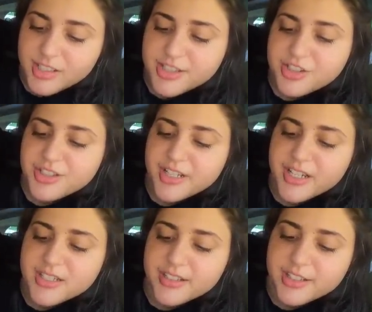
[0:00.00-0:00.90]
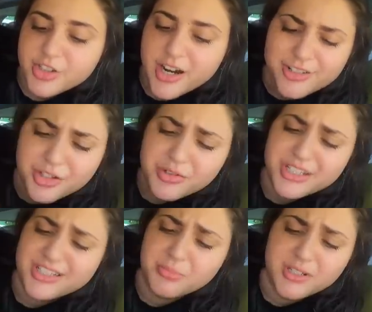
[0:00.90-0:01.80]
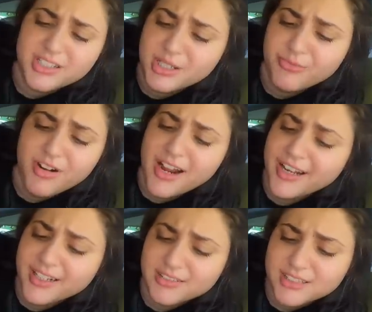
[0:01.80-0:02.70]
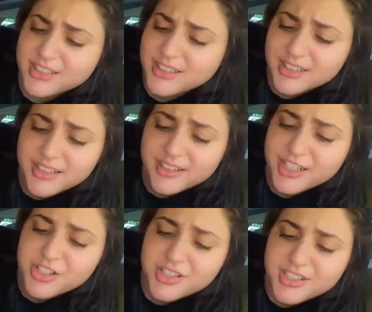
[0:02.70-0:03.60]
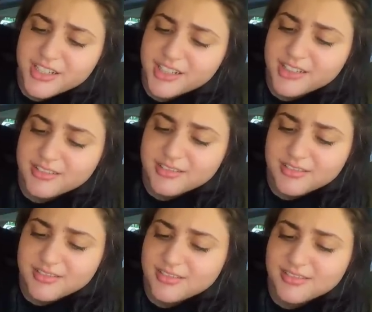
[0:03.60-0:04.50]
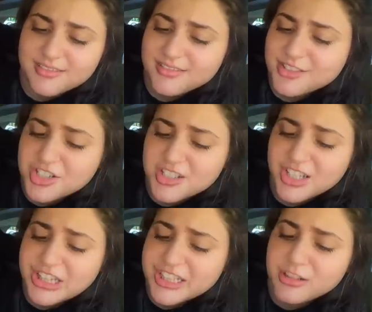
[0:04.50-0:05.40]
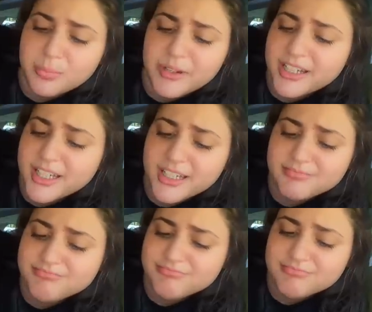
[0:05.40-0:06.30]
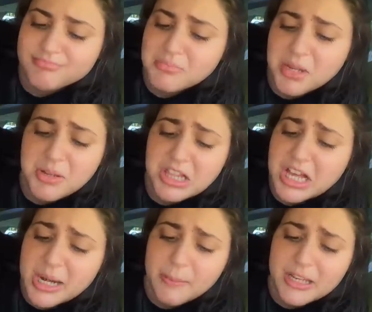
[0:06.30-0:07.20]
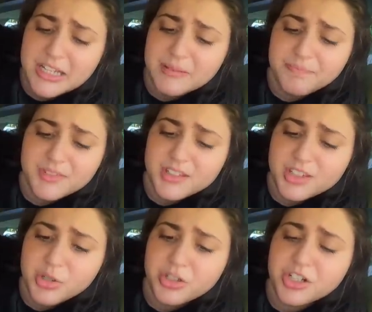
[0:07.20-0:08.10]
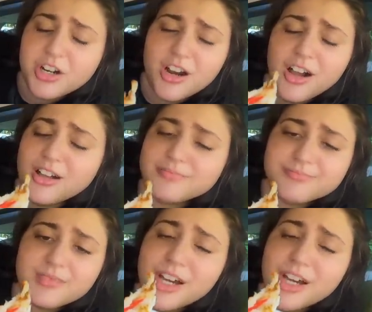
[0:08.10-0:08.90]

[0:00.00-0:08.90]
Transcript: It's just nice. Like, trout don't need to be deep fried. They just need just a little bit, maybe a lot of bit, totally your call,